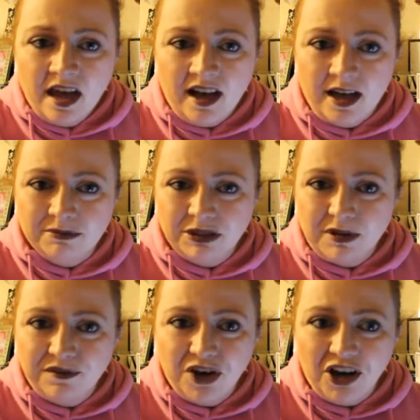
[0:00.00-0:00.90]
um, so
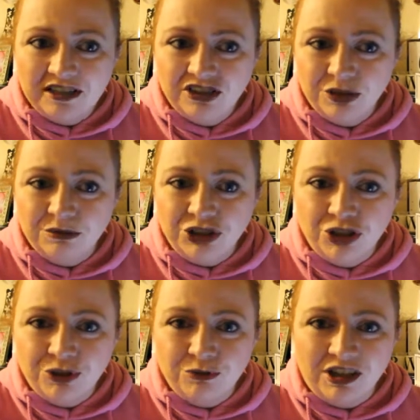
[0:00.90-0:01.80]
I thought I'd do a
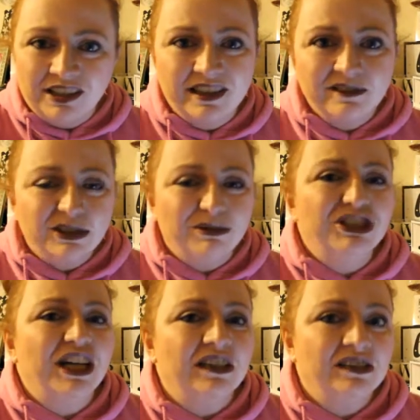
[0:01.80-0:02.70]
new one that gives you a
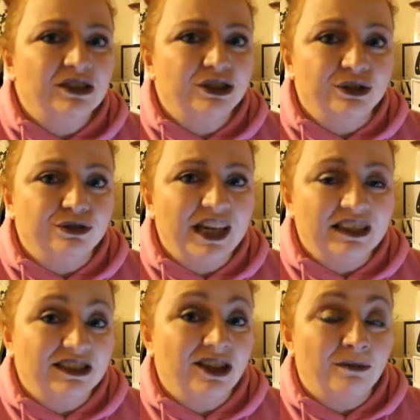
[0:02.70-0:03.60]
chance to
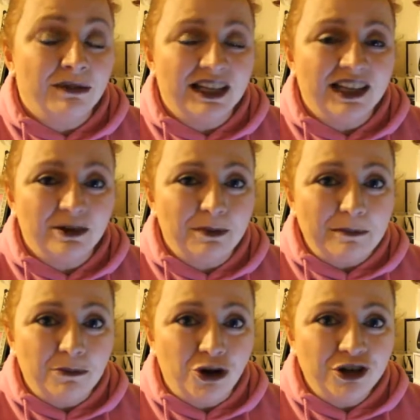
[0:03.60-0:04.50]
get to know me a little
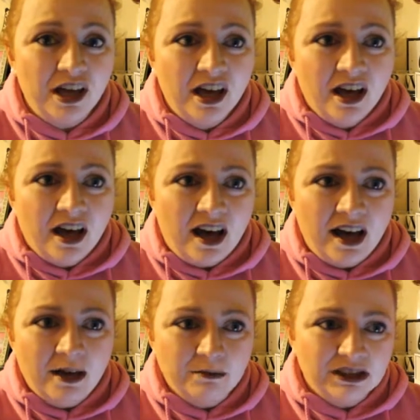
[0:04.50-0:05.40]
bit more
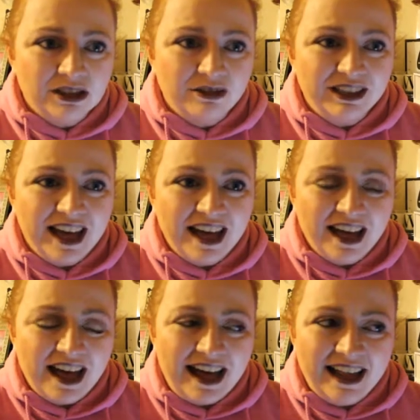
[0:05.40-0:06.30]
um, so yeah
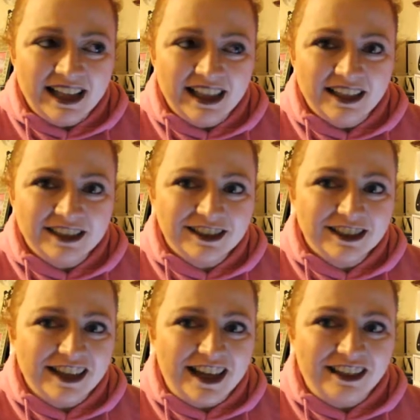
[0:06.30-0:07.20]
I'll
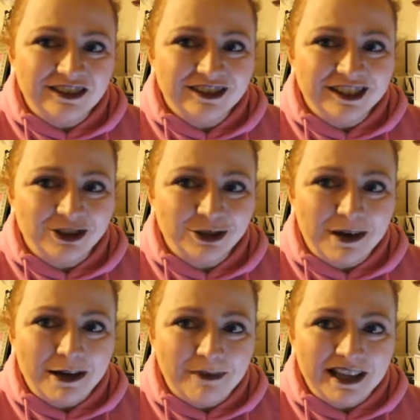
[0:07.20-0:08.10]
I'll tell you
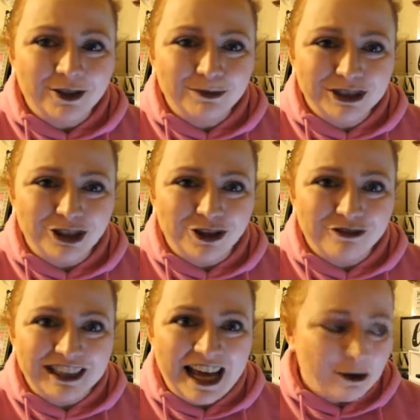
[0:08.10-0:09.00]
my makeup
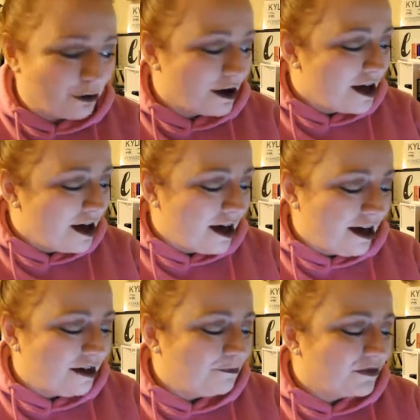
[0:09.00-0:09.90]
story now
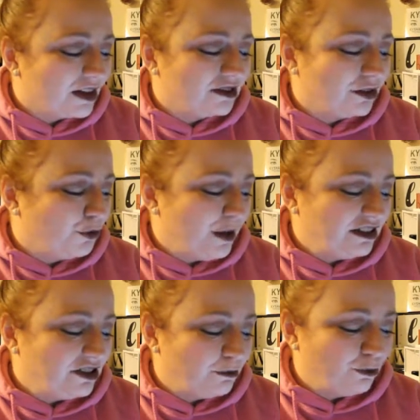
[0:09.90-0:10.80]
um, so
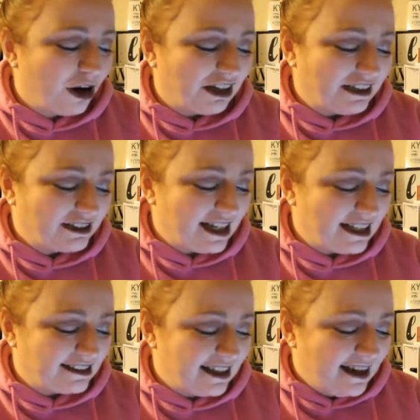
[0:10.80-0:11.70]
question one it
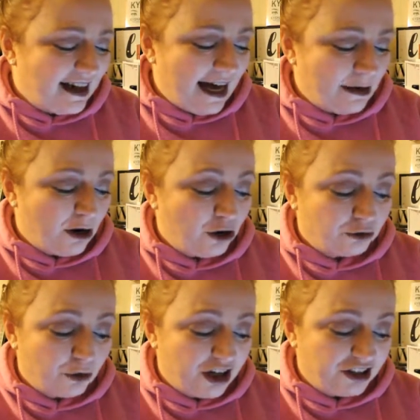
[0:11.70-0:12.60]
says how
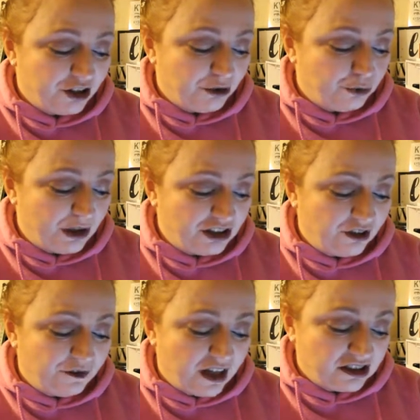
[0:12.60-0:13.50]
old were you when
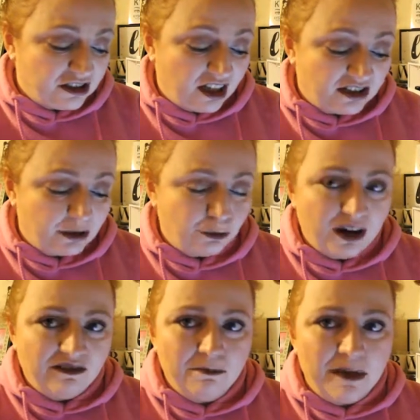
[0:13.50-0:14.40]
you first started
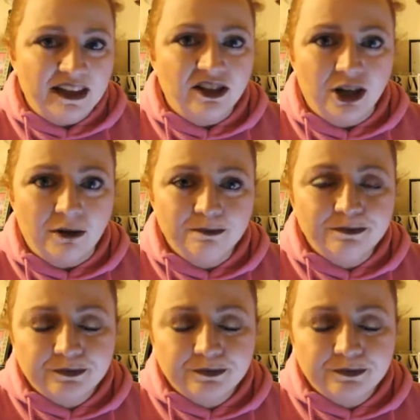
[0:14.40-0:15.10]
wearing makeup